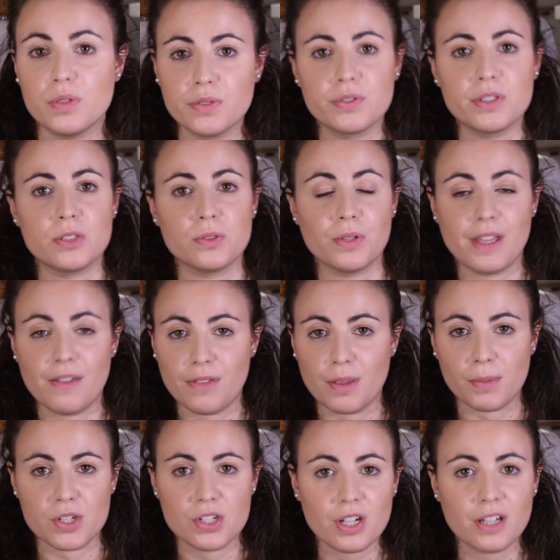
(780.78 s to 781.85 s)
feel free to give
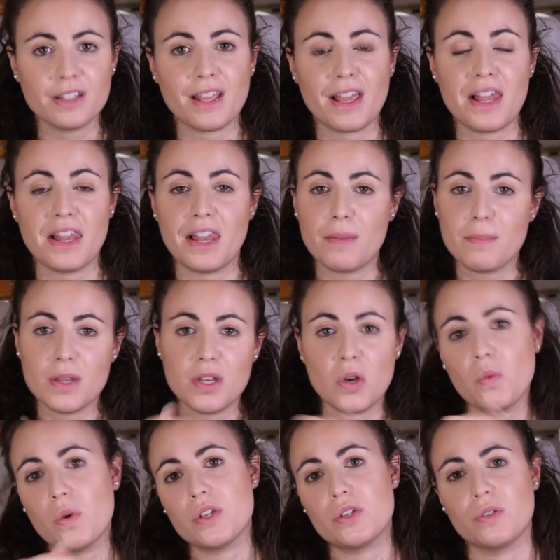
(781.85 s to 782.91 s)
them a shot and let me
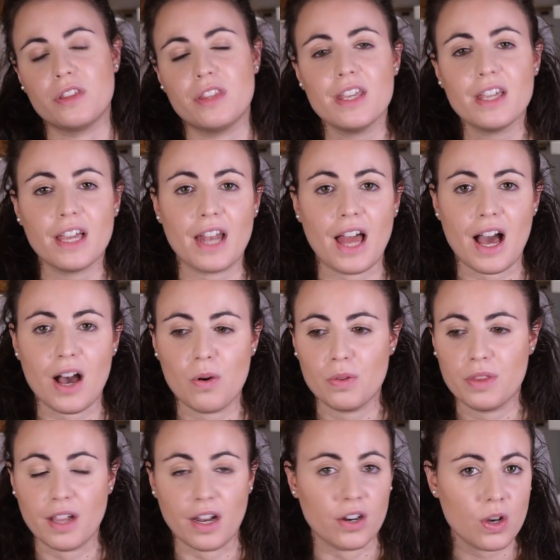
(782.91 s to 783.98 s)
know what you think and how
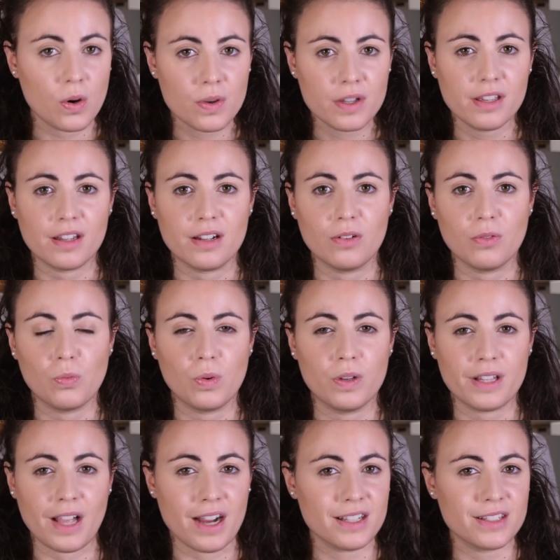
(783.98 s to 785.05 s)
they are going and
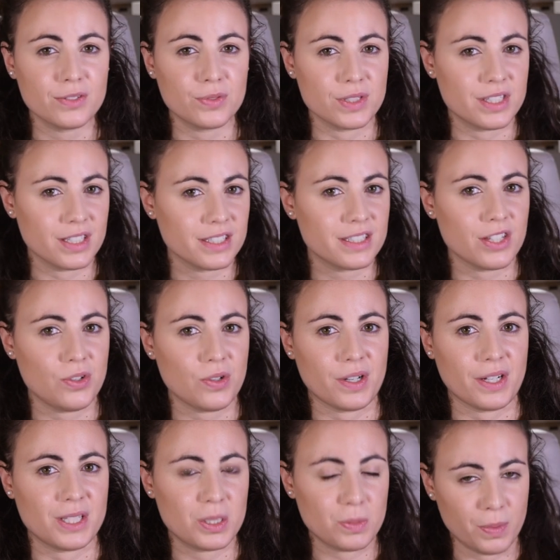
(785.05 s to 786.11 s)
what are the results that you're
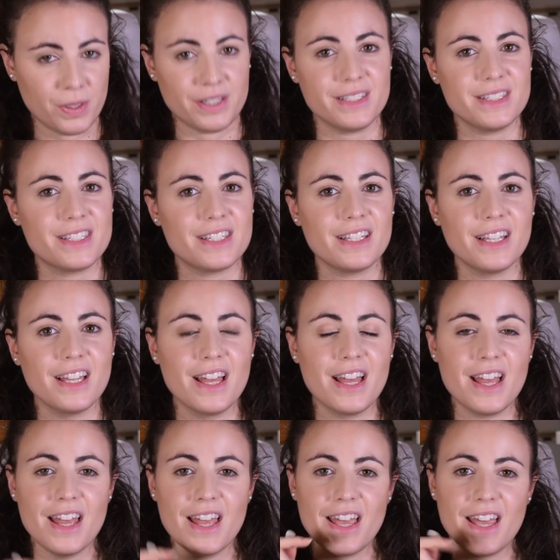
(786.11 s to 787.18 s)
experiencing
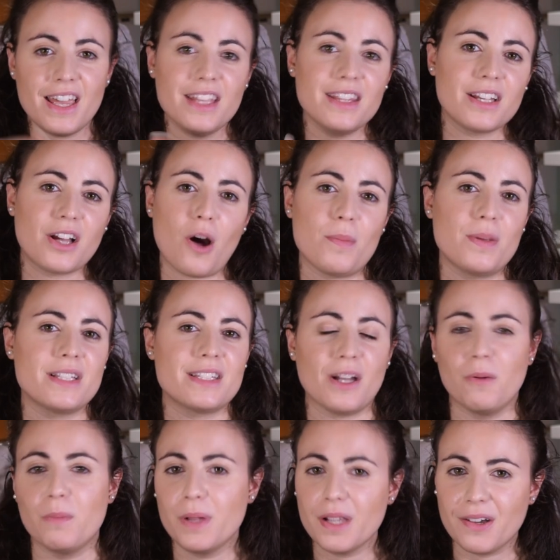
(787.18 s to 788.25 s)
in the comments
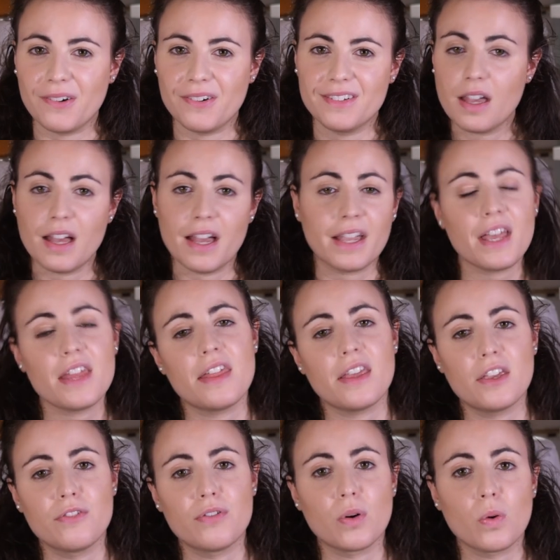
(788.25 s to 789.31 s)
down below. Again,
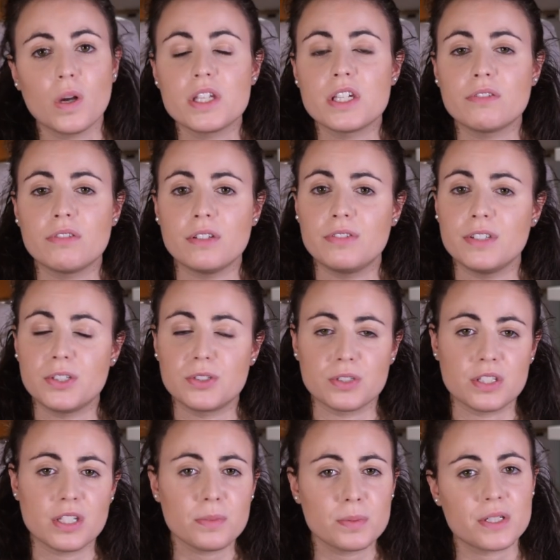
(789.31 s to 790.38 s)
thank you for watching, feel free to
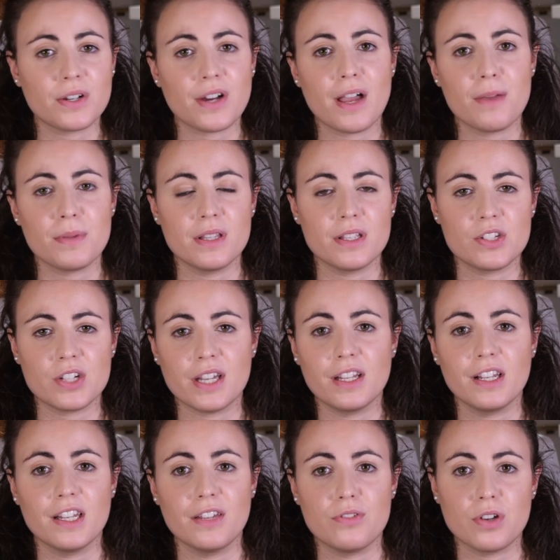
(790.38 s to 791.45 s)
subscribe in the
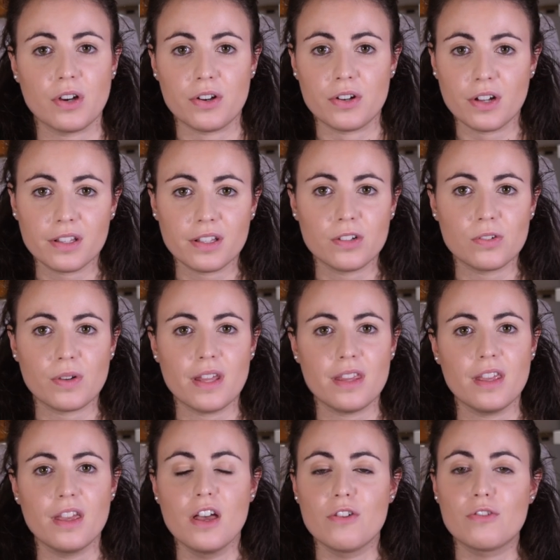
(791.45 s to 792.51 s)
channel if you are not
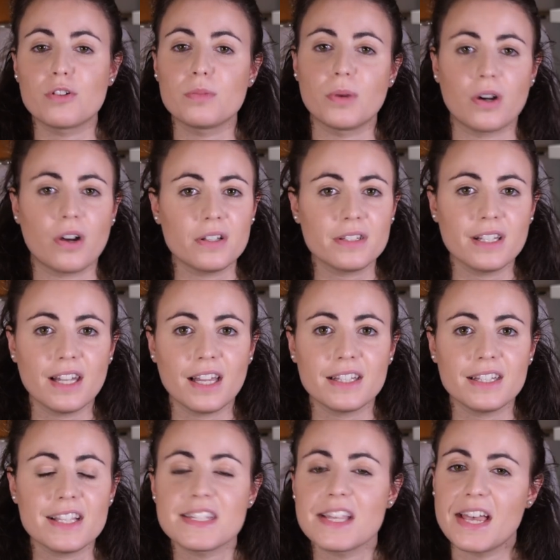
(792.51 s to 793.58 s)
already for more content
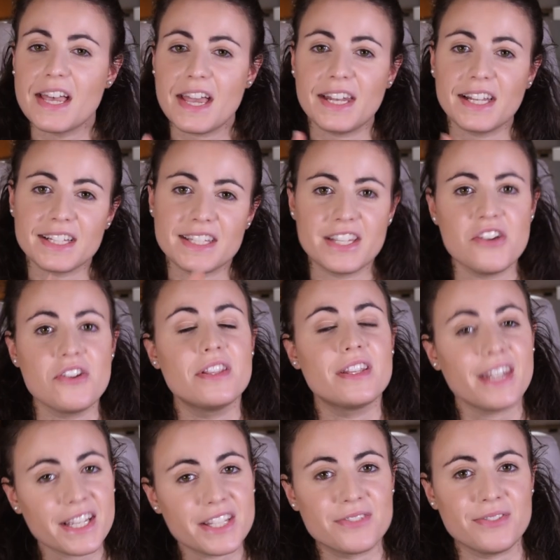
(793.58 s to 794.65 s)
like this, and I'll see you in the
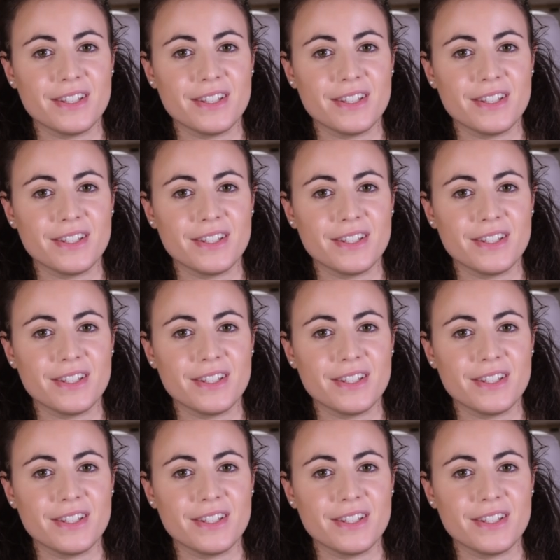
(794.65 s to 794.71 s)
next